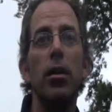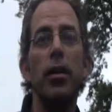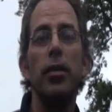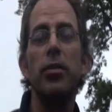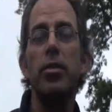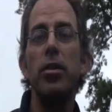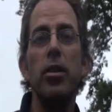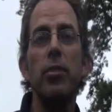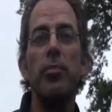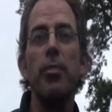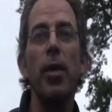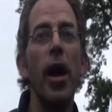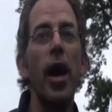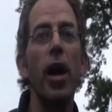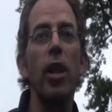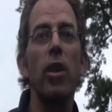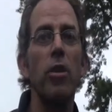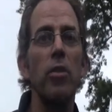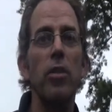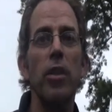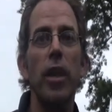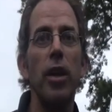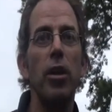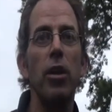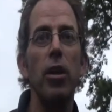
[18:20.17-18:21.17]
It didn't
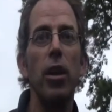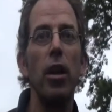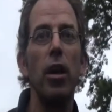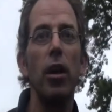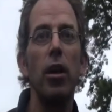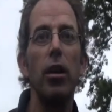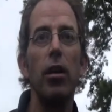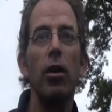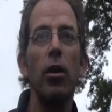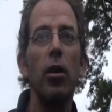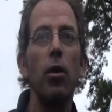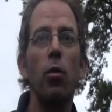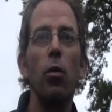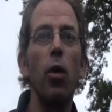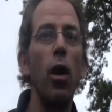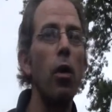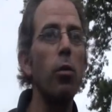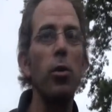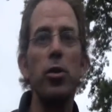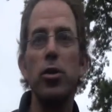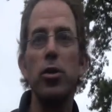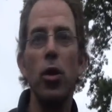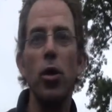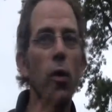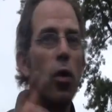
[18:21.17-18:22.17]
matter, like,
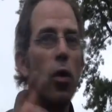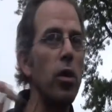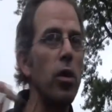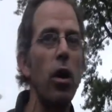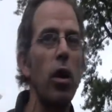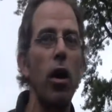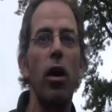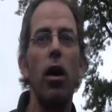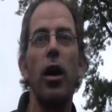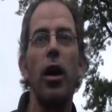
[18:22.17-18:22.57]
what was going